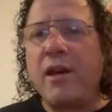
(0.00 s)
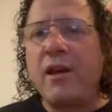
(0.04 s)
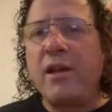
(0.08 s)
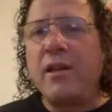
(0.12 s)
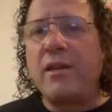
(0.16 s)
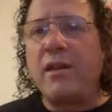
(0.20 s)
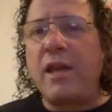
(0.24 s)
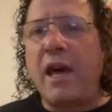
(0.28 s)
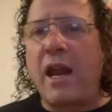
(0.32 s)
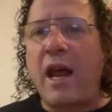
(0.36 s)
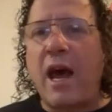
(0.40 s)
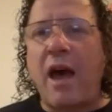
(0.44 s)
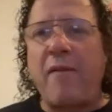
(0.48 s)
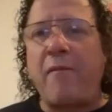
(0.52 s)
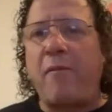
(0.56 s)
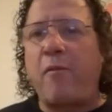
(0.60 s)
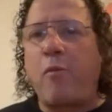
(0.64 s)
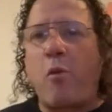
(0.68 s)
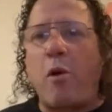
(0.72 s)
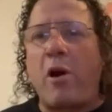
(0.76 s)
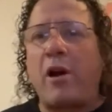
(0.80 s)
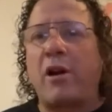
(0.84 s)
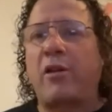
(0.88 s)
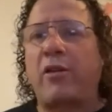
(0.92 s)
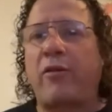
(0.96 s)
that I've
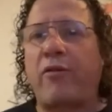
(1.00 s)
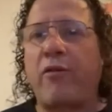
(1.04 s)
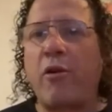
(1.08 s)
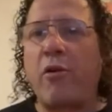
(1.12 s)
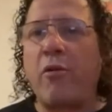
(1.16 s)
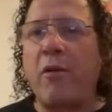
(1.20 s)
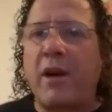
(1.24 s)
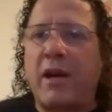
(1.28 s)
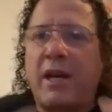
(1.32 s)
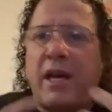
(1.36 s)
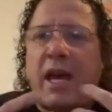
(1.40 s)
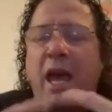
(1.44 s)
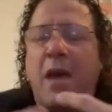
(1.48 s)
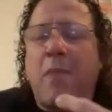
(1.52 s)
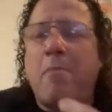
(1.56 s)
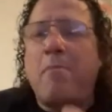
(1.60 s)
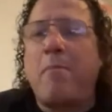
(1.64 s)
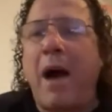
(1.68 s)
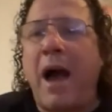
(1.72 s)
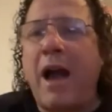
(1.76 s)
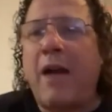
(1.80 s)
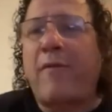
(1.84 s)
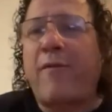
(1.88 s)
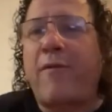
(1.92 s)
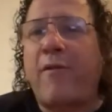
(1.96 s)
worked through and came
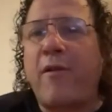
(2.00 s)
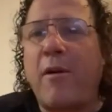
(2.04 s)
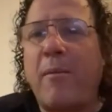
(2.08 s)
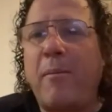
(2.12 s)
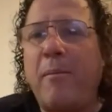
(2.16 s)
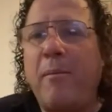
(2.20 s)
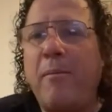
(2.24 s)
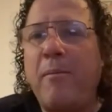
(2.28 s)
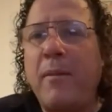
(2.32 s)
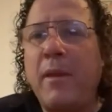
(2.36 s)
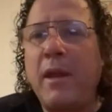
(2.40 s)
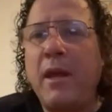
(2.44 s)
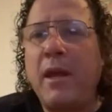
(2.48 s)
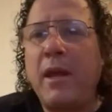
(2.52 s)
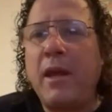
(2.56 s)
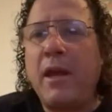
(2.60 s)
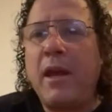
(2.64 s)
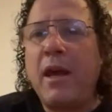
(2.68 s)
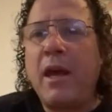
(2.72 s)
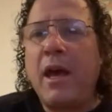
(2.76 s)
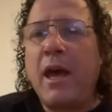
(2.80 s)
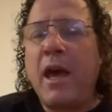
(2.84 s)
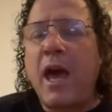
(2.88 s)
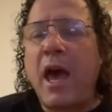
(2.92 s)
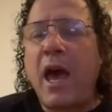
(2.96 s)
back from.
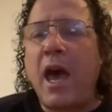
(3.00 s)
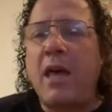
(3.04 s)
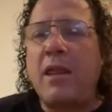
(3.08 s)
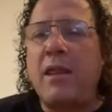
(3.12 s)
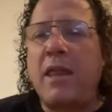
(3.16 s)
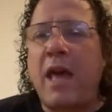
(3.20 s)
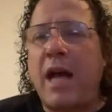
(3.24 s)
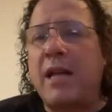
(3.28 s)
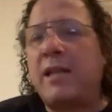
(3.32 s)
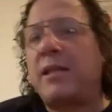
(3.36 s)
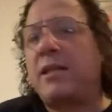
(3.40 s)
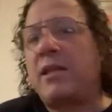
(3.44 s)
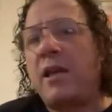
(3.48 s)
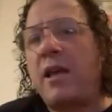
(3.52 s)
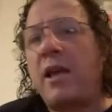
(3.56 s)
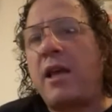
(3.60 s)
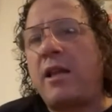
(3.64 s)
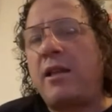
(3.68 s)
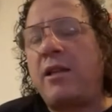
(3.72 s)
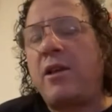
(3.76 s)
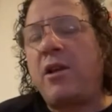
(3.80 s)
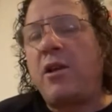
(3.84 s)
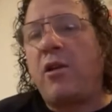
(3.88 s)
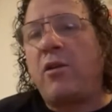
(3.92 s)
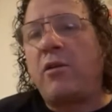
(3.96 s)
And that's,
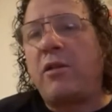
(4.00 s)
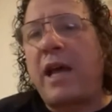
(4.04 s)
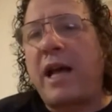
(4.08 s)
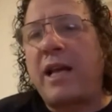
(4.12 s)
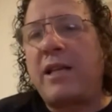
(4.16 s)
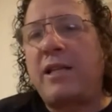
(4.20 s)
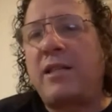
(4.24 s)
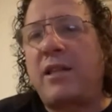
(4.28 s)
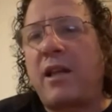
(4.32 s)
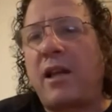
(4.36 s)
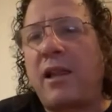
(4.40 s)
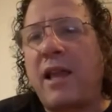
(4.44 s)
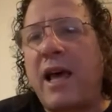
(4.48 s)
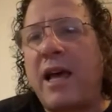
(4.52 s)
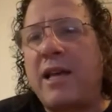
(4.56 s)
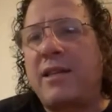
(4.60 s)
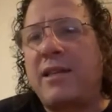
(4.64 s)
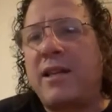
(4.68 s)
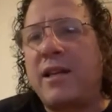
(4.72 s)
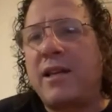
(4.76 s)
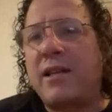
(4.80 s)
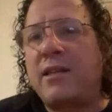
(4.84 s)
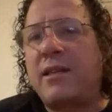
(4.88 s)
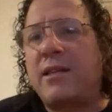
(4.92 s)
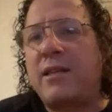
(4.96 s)
you know, that's the
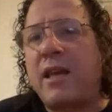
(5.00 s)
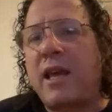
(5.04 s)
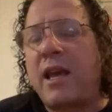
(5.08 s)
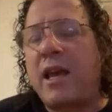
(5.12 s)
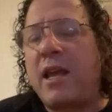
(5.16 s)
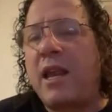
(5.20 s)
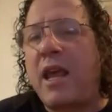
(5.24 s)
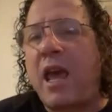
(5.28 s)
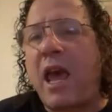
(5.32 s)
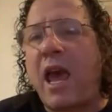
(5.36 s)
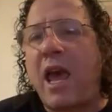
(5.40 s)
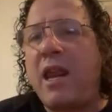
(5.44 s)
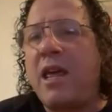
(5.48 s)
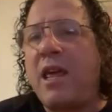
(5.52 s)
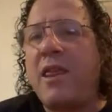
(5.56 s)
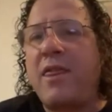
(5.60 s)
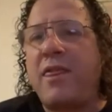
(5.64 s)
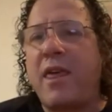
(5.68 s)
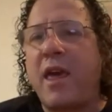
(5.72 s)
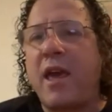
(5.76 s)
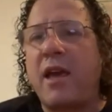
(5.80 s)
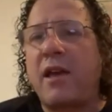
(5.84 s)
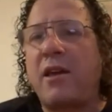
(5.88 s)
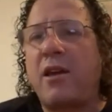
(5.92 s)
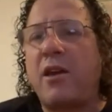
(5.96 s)
lessons in
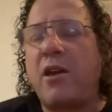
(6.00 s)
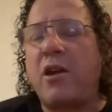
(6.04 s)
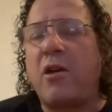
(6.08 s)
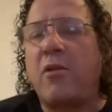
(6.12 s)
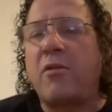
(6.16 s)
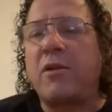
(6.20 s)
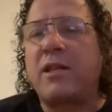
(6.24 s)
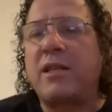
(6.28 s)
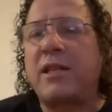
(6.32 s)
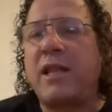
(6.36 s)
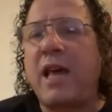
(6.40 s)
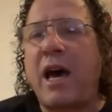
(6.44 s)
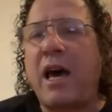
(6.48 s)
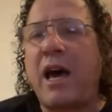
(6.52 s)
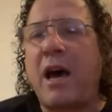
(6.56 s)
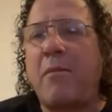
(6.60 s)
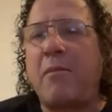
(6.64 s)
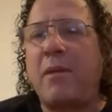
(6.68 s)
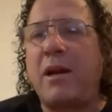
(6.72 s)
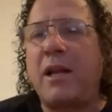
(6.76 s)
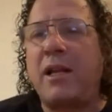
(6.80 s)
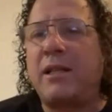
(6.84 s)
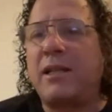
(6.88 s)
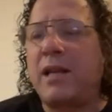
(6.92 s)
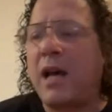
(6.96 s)
anything. You know, it's not how
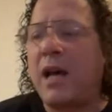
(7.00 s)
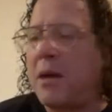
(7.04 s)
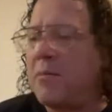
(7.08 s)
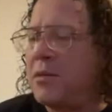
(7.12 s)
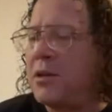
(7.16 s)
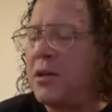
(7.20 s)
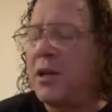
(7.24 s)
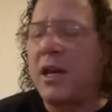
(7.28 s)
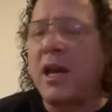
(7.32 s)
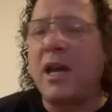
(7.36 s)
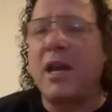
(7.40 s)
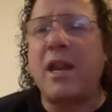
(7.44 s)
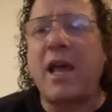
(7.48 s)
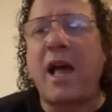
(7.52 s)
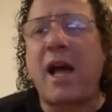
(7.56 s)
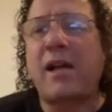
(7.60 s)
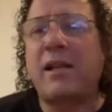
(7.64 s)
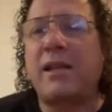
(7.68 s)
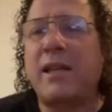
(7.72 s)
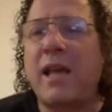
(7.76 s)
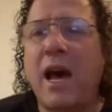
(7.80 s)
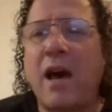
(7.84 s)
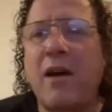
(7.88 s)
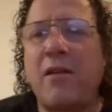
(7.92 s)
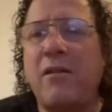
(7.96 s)
many times you get
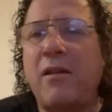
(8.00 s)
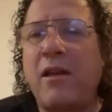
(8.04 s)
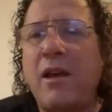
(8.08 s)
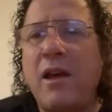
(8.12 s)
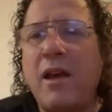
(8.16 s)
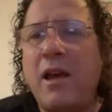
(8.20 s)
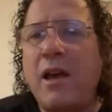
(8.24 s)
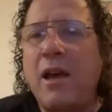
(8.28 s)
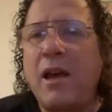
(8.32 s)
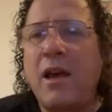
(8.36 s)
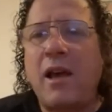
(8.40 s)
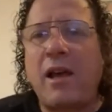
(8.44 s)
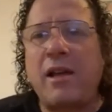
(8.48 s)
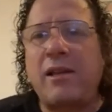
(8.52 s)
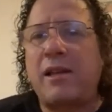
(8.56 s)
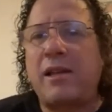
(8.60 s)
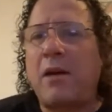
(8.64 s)
knocked down, it's